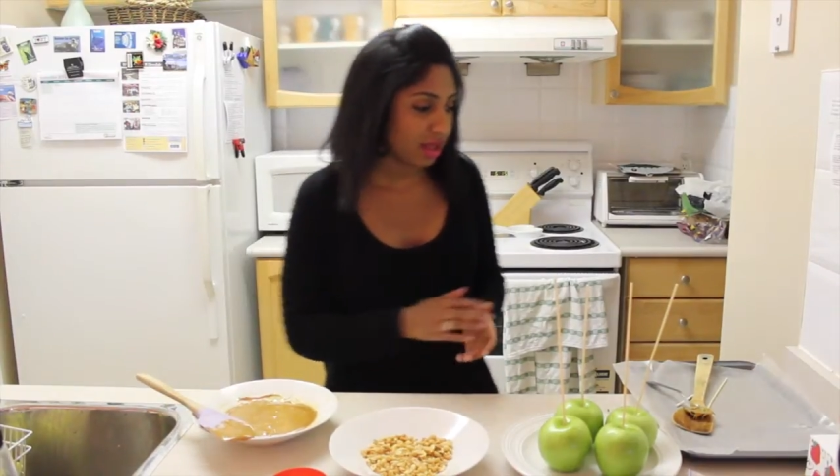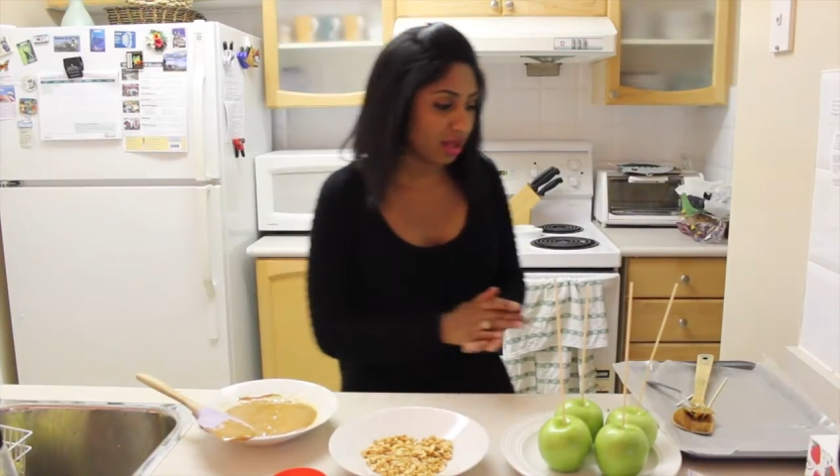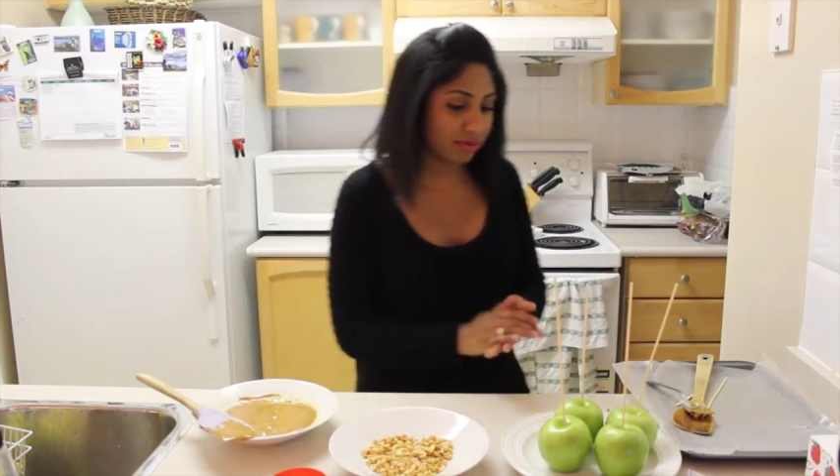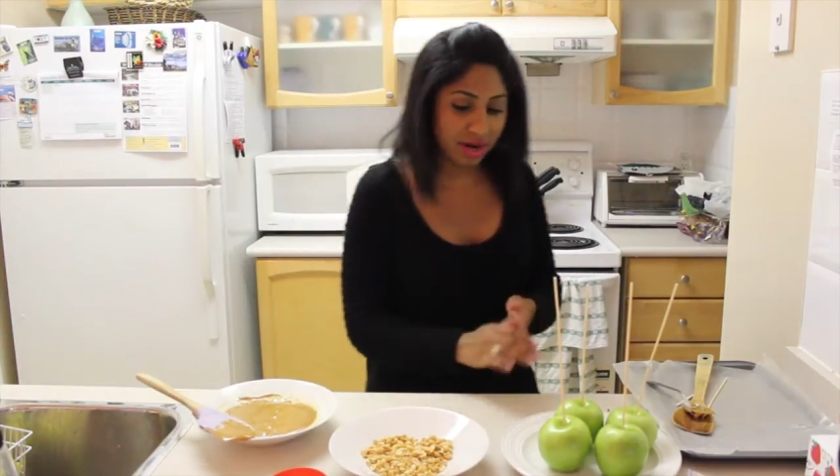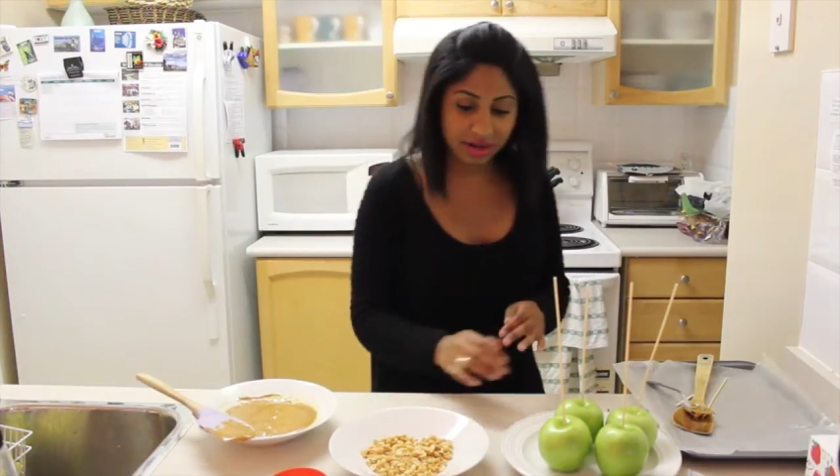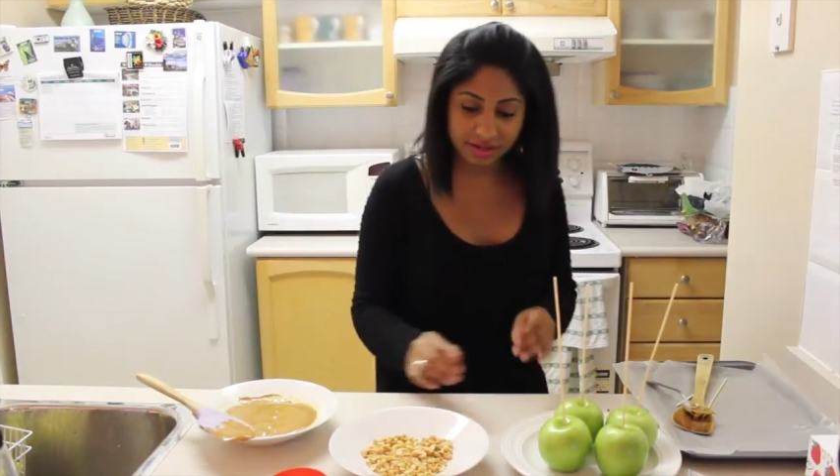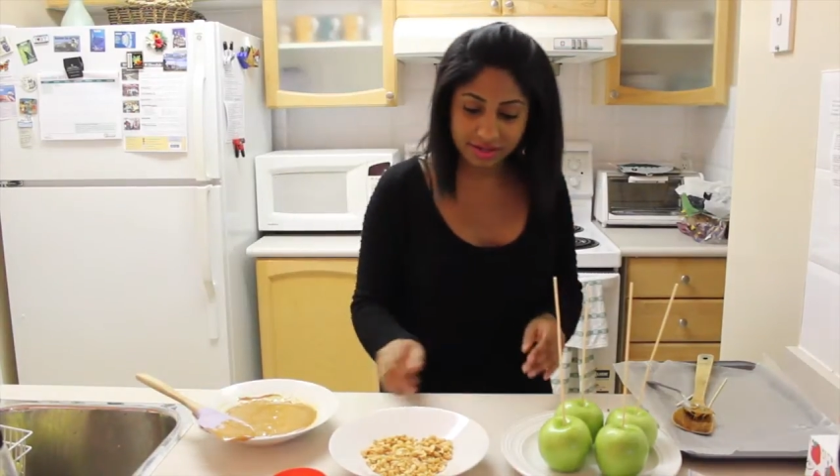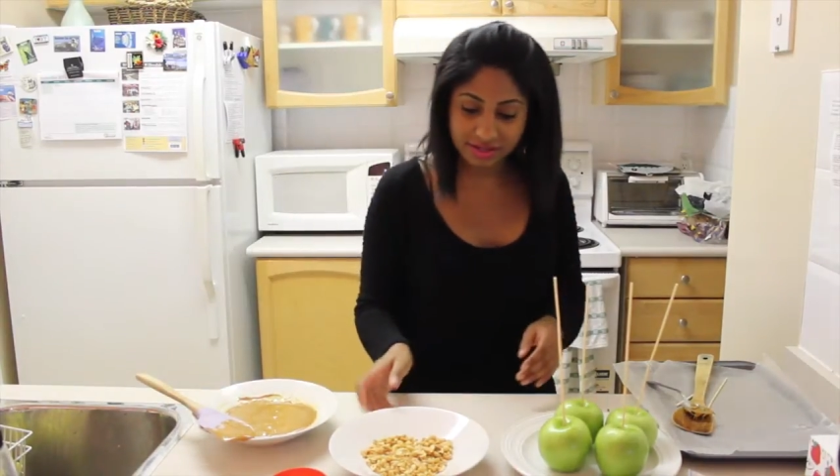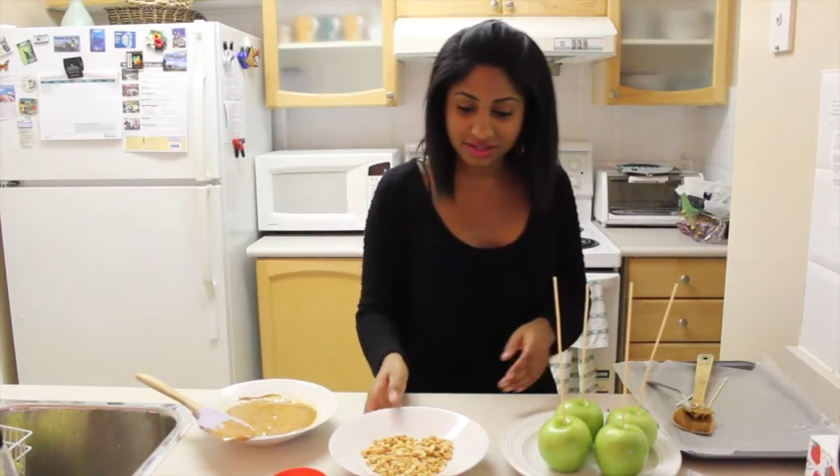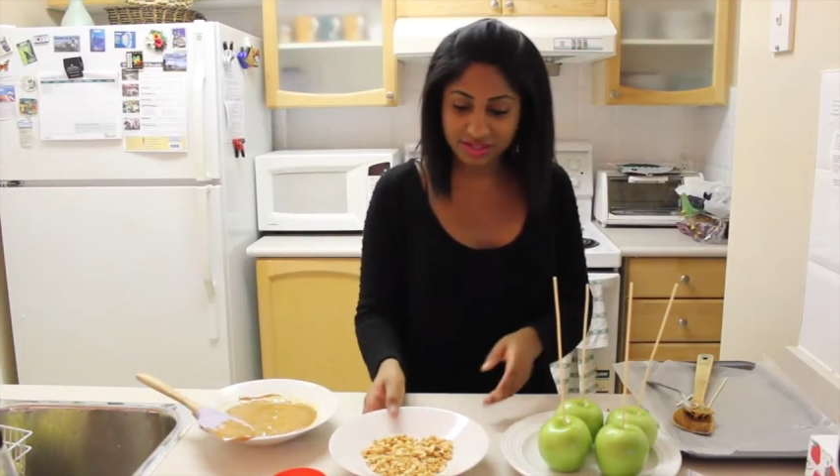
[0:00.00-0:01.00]
Alright,
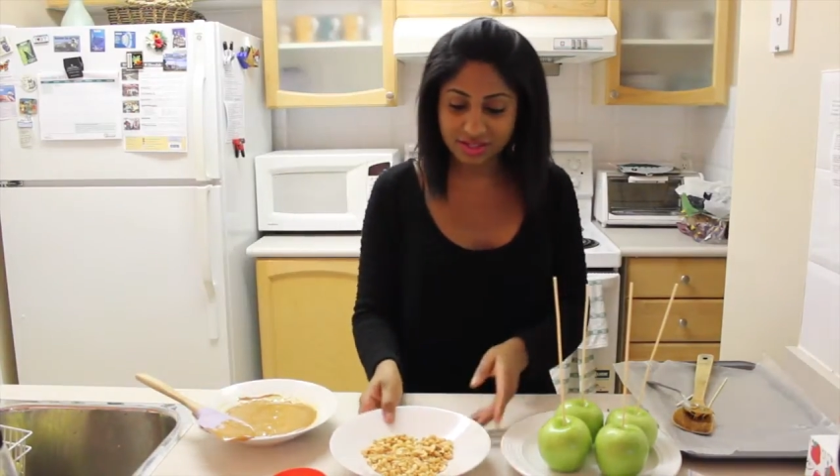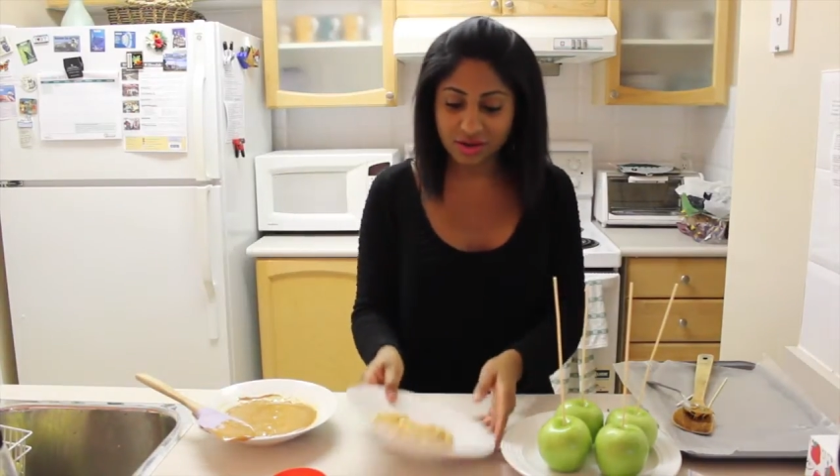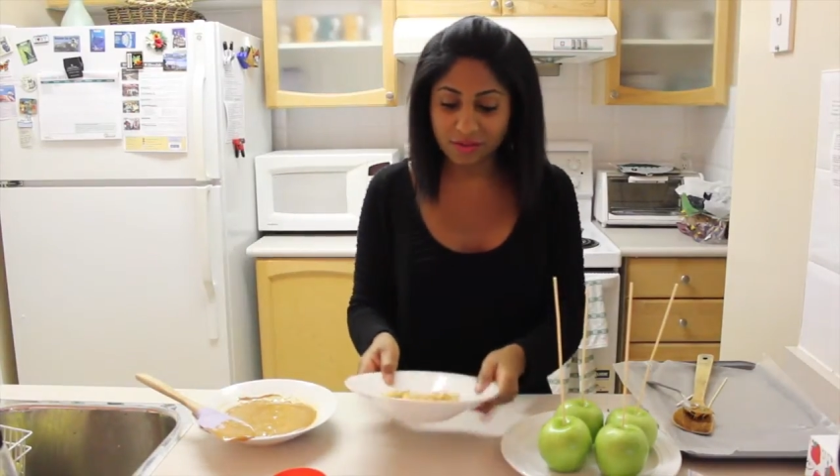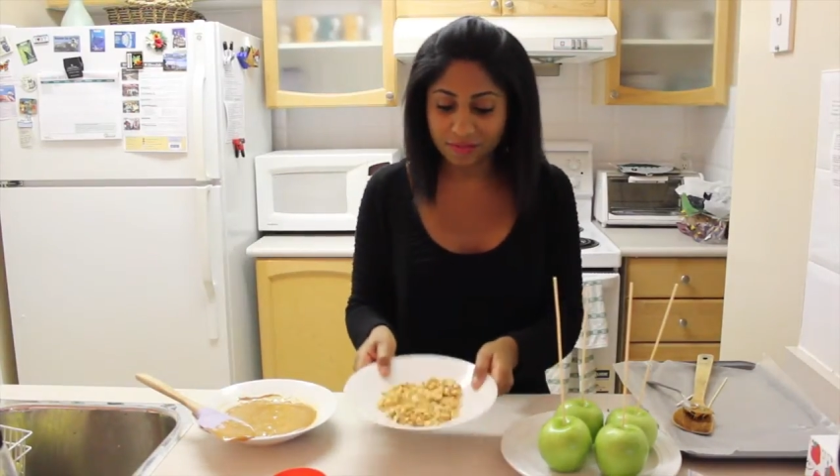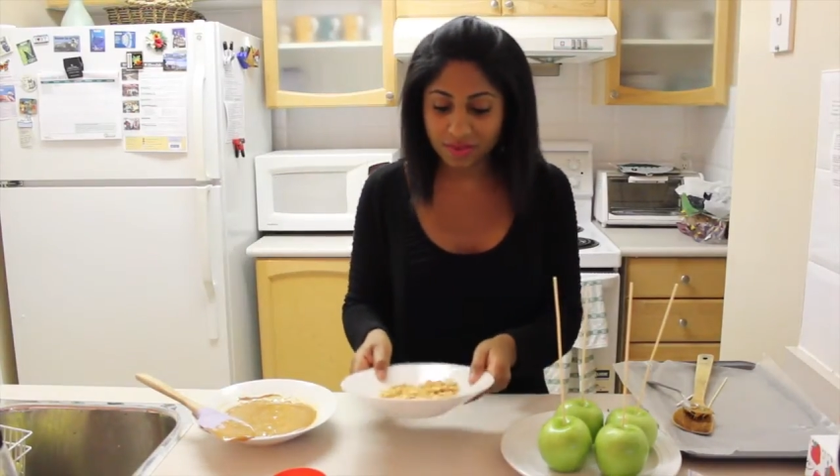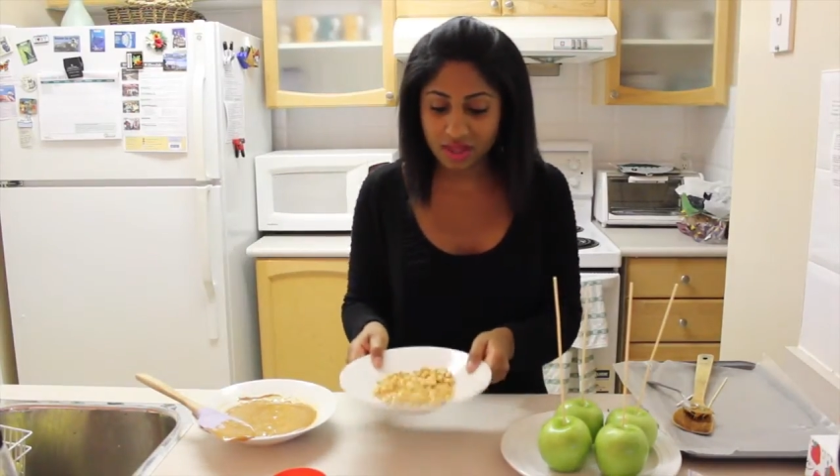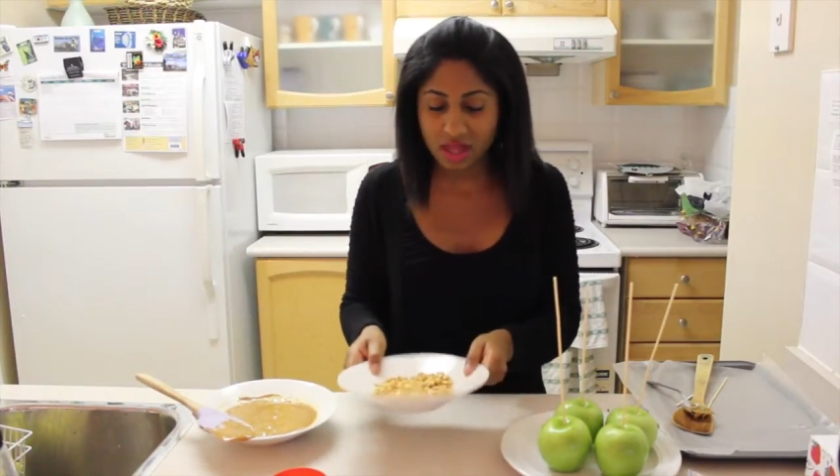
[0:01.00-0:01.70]
so